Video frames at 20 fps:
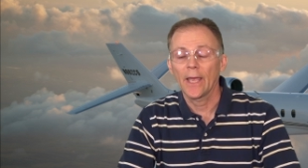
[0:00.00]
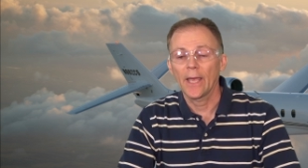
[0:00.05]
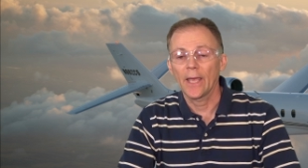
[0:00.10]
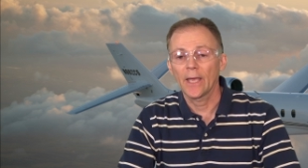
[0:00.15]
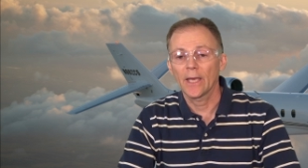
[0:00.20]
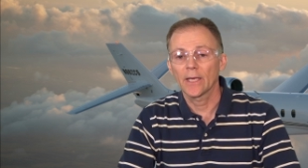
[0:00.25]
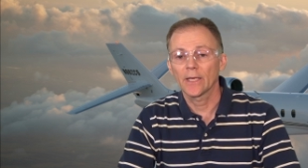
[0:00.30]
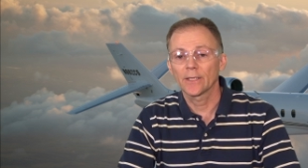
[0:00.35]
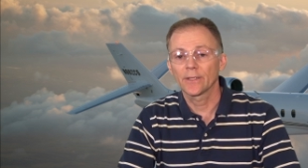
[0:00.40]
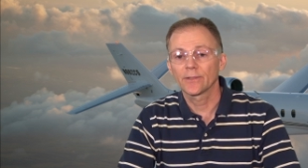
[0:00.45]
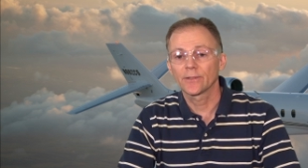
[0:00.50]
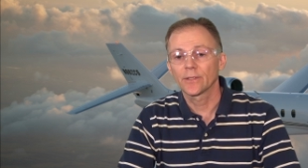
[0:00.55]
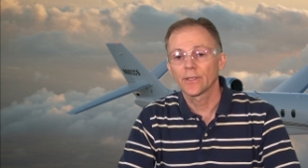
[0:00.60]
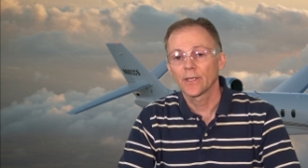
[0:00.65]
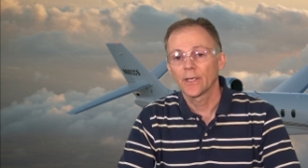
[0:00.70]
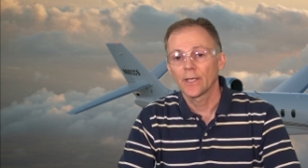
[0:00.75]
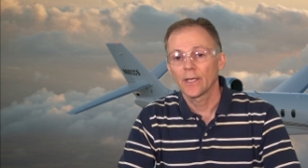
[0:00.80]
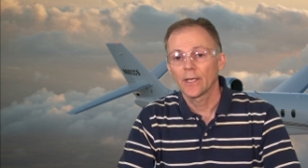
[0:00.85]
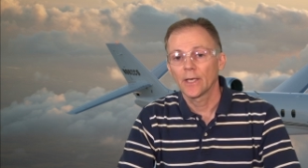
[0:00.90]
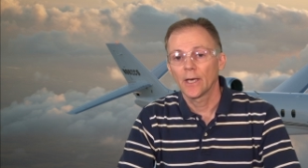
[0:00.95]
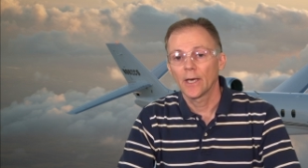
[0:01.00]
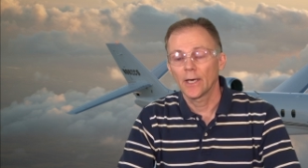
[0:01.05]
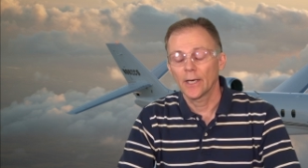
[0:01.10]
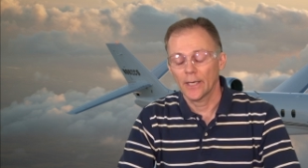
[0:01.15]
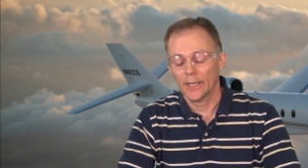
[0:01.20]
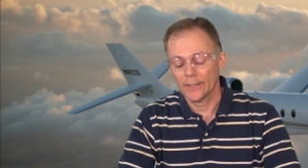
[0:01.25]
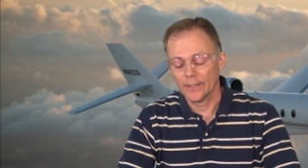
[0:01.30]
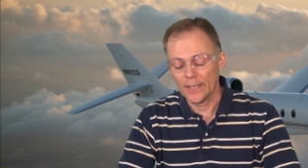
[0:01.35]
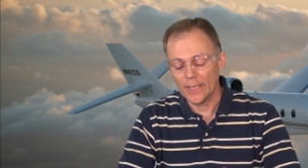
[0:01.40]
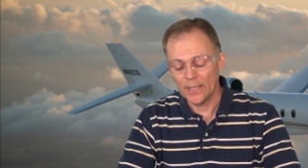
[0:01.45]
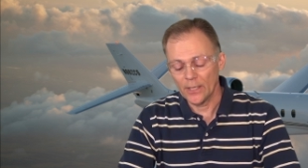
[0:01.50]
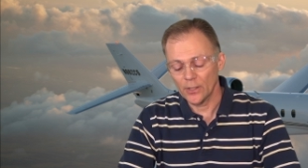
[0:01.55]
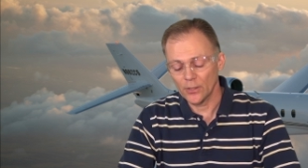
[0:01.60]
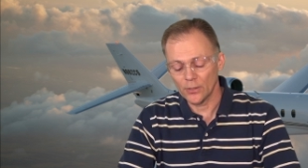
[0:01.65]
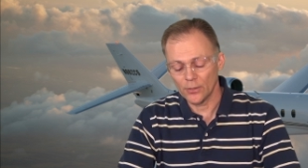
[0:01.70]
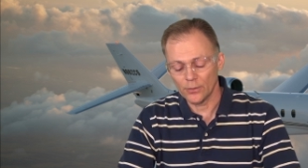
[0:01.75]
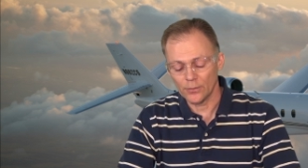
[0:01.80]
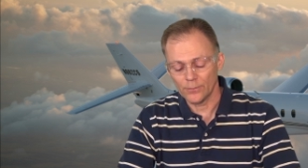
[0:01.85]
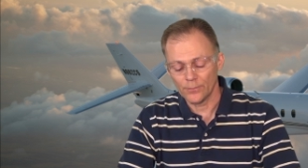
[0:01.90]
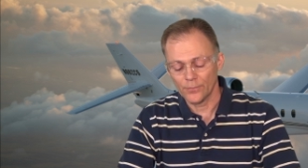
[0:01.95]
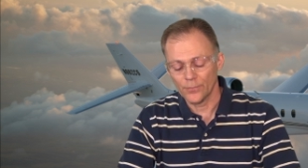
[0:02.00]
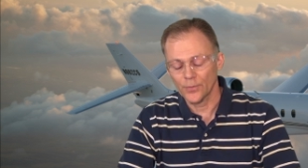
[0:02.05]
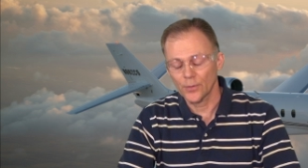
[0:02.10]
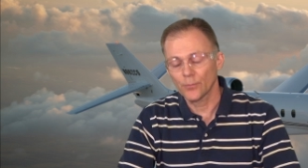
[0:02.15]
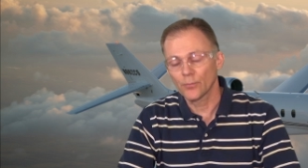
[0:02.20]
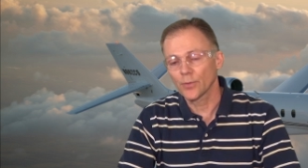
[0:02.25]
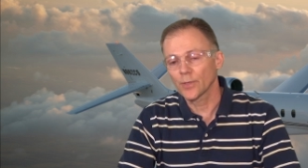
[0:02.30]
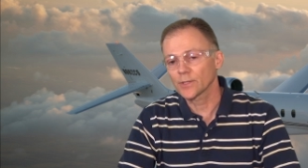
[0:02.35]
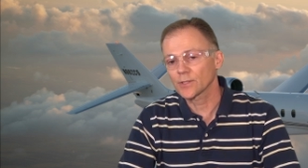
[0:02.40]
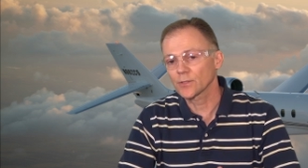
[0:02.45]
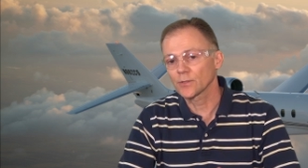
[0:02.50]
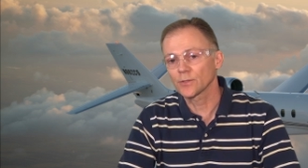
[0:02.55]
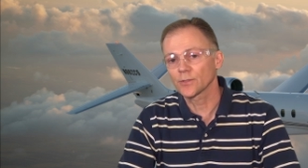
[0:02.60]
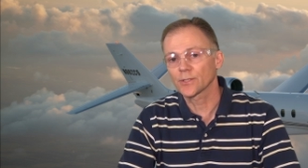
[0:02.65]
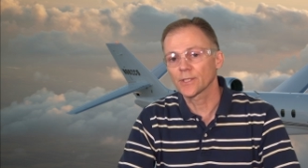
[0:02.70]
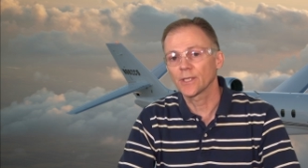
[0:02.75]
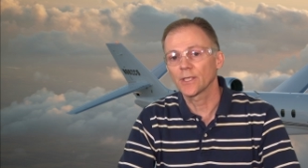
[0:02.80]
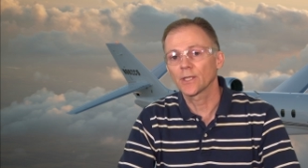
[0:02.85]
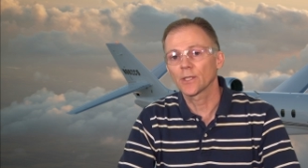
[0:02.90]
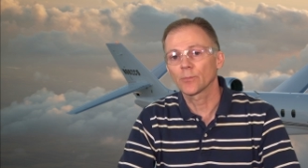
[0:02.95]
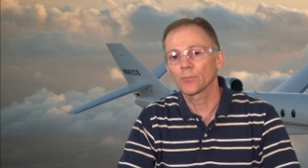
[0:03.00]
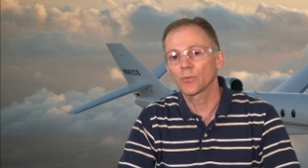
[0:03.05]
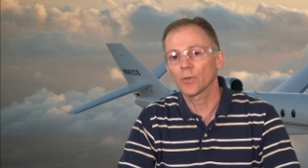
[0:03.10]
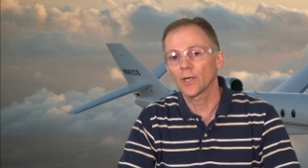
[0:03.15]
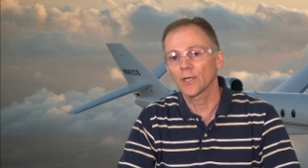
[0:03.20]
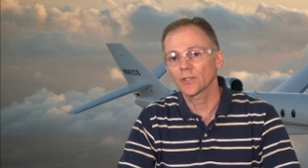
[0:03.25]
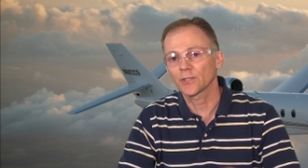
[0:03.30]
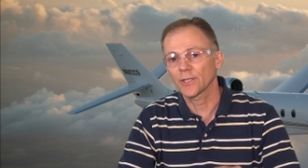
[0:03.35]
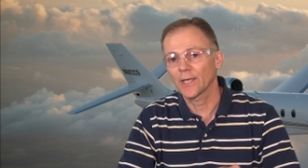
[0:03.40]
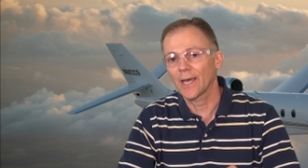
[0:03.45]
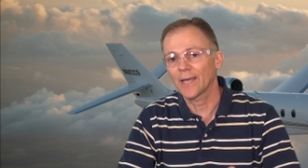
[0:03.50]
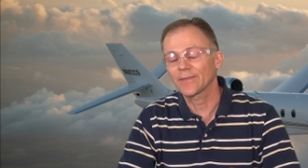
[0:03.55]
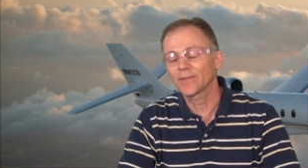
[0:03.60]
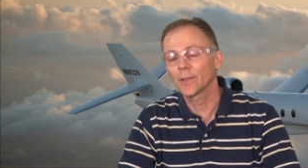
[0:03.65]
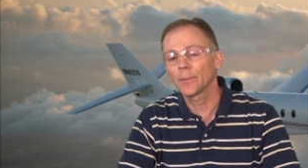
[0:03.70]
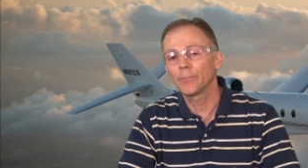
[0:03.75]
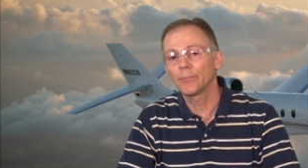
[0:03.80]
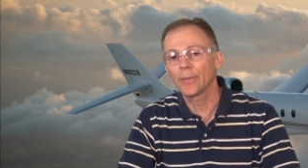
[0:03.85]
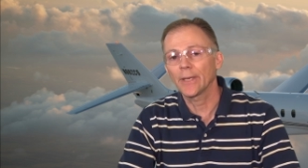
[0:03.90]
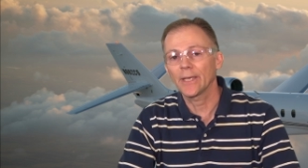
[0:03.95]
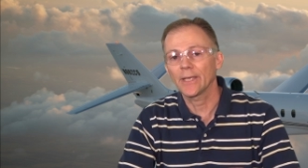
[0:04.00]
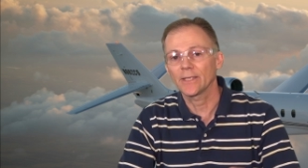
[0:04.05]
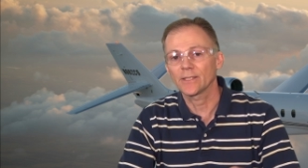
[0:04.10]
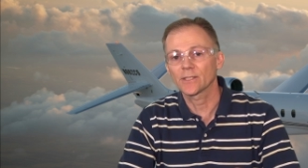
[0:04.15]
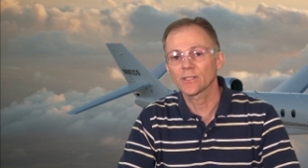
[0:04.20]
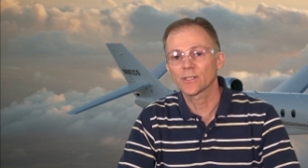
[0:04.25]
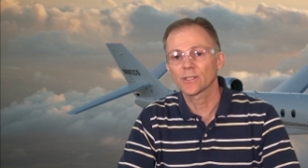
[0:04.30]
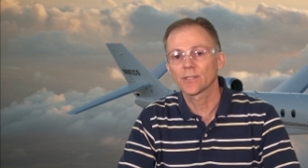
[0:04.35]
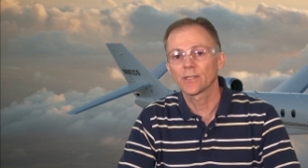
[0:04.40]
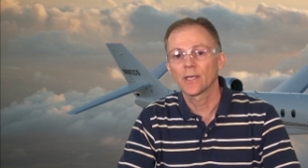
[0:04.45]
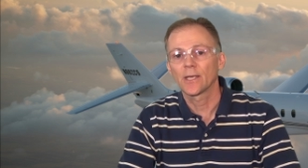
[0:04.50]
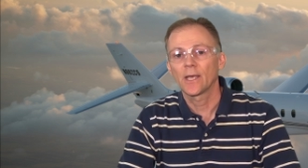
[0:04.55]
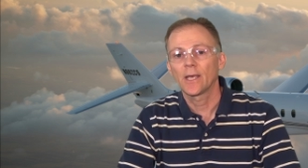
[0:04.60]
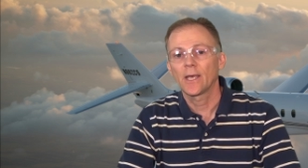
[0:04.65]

and uh, adhere the bristles in the brush at the base.